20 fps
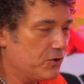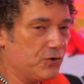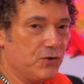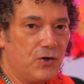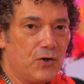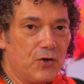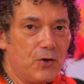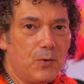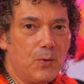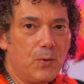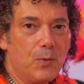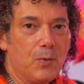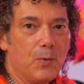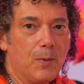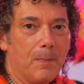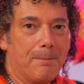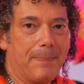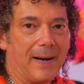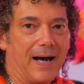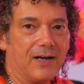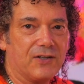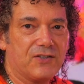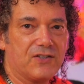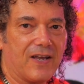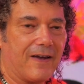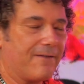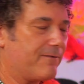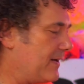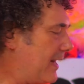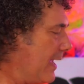new bugs
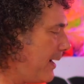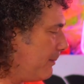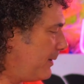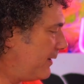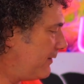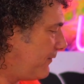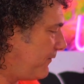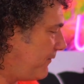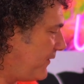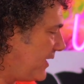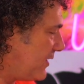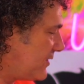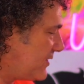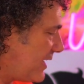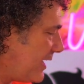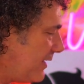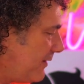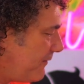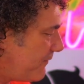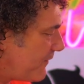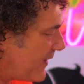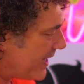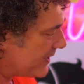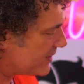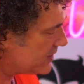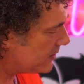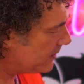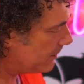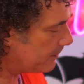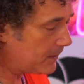have now been fixed. And in
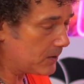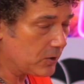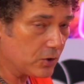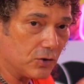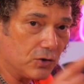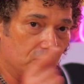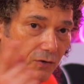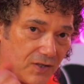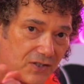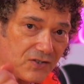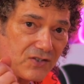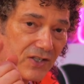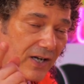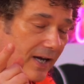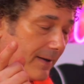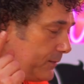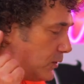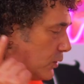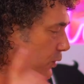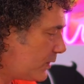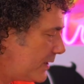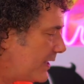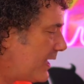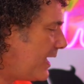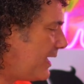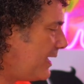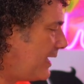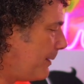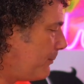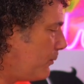fact, this time you
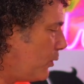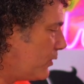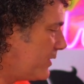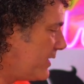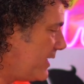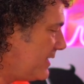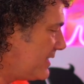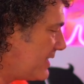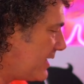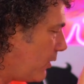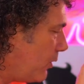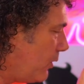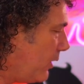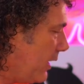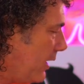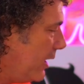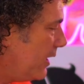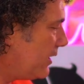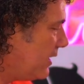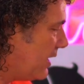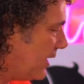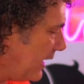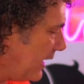can get more detail. You